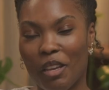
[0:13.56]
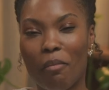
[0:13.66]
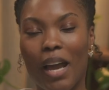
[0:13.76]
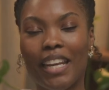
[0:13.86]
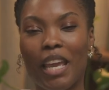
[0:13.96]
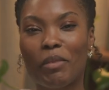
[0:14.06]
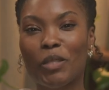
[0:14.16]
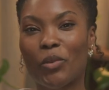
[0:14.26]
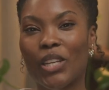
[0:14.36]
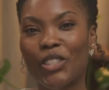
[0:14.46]
My name
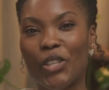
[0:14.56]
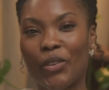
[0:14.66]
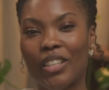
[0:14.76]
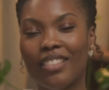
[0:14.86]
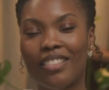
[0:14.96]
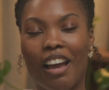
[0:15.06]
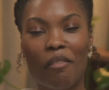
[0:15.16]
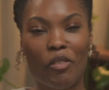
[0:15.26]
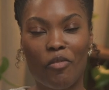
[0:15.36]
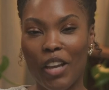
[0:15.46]
is Monique Jonas.
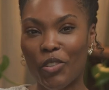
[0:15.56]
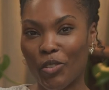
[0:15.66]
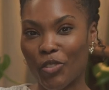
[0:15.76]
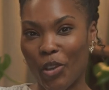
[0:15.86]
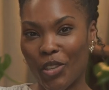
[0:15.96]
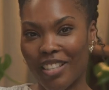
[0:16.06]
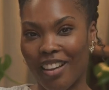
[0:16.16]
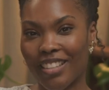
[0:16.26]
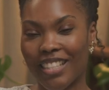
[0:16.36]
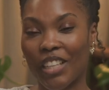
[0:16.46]
I'm the founder of Jona
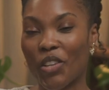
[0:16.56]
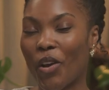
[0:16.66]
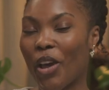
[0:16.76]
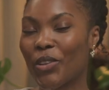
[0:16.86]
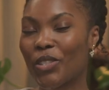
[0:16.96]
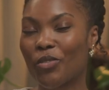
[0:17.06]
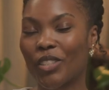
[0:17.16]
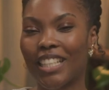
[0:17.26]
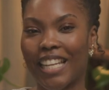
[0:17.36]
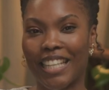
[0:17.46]
Dance and your host
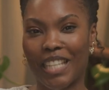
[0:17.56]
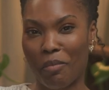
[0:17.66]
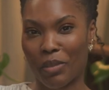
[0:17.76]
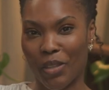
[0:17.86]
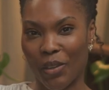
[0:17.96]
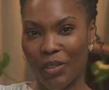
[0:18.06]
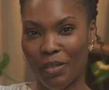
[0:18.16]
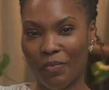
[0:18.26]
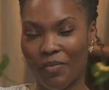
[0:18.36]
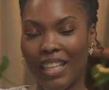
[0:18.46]
for today's episode.
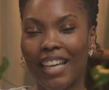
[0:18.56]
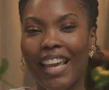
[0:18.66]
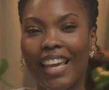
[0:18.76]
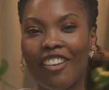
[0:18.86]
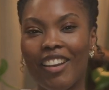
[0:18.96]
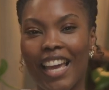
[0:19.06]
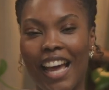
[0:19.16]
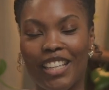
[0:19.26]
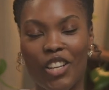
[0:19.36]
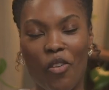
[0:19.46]
Here at
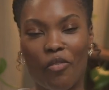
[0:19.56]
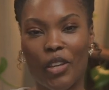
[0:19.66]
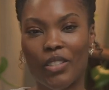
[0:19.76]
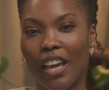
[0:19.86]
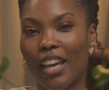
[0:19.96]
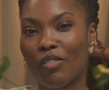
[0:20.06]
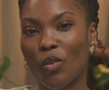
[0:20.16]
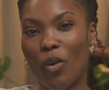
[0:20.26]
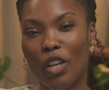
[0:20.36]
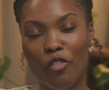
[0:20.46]
Candid Convos, I have
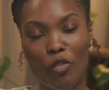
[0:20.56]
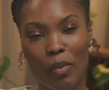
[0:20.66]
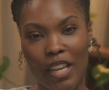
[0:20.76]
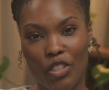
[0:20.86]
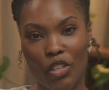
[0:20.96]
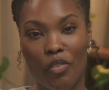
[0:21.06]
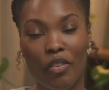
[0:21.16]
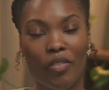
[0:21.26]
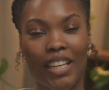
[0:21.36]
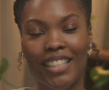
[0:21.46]
the wonderful pleasure of
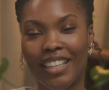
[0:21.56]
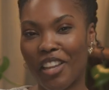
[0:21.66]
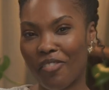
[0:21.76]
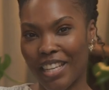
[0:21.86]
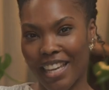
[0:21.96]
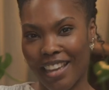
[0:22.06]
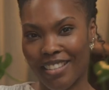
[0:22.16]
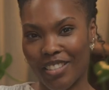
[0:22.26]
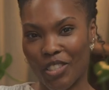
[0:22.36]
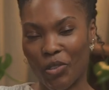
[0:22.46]
inviting lovely
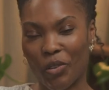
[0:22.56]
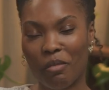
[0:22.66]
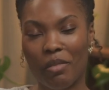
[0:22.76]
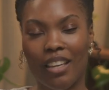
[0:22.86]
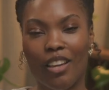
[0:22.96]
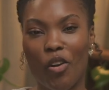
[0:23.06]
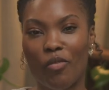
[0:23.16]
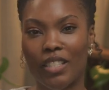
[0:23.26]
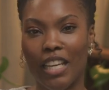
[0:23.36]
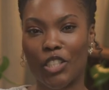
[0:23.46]
guests to join me in
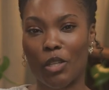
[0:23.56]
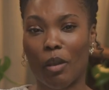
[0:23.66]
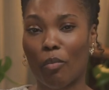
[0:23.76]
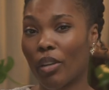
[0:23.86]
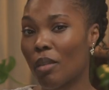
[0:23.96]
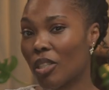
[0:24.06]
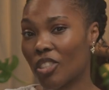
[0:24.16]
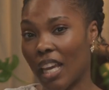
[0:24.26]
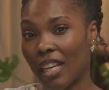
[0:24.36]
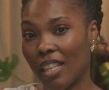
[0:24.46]
conversation about pretty
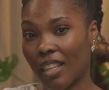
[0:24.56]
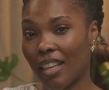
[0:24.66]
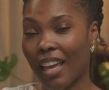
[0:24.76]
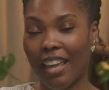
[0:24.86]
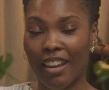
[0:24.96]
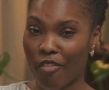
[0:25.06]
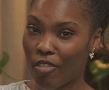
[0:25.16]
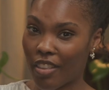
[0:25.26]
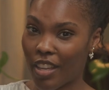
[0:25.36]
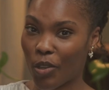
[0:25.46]
much anything and
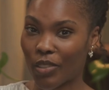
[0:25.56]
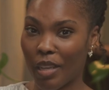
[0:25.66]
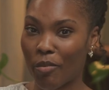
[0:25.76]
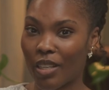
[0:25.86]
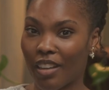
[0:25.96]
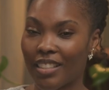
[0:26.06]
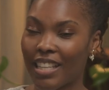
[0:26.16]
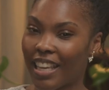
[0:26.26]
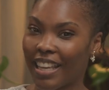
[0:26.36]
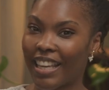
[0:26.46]
everything contemporary dance
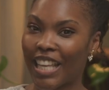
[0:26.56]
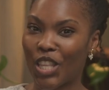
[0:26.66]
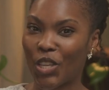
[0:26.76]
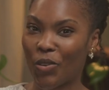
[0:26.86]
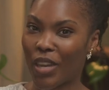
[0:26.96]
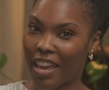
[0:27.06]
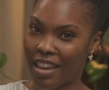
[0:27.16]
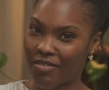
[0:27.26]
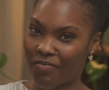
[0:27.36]
here in the UK.